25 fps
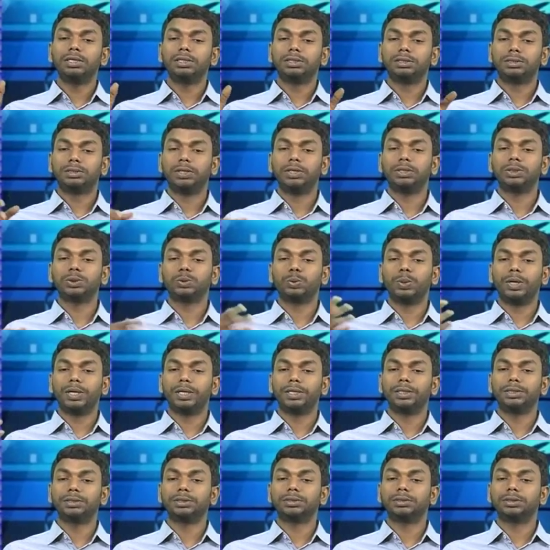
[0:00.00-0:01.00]
search
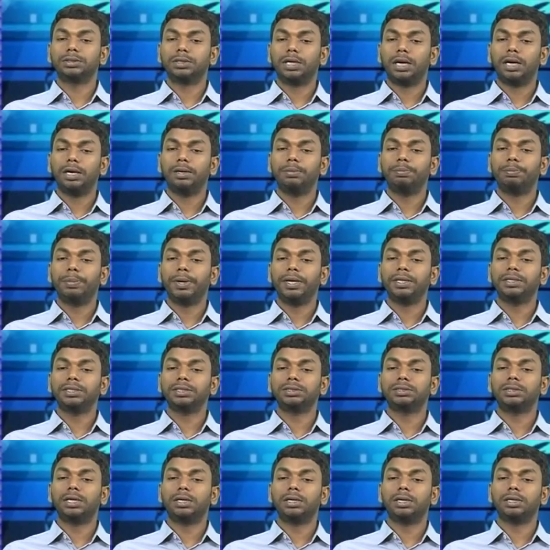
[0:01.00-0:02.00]
queries and pages
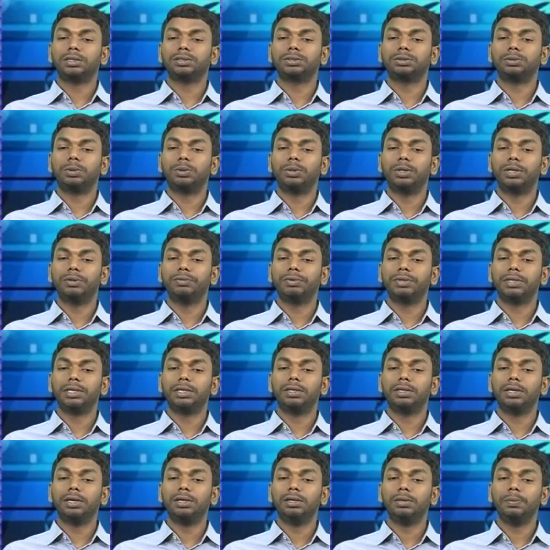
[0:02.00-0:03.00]
that are stored
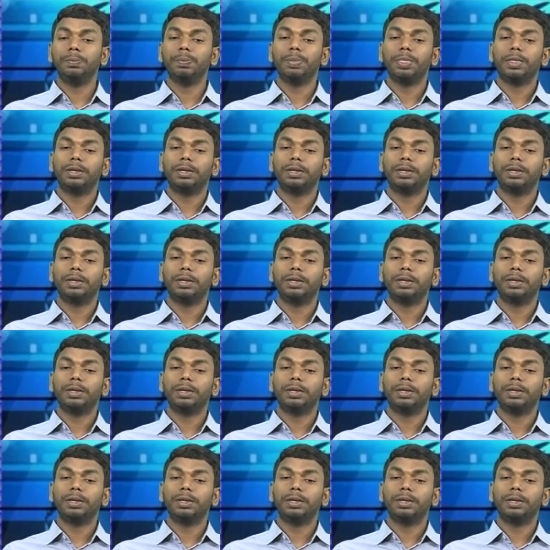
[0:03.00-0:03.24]
within the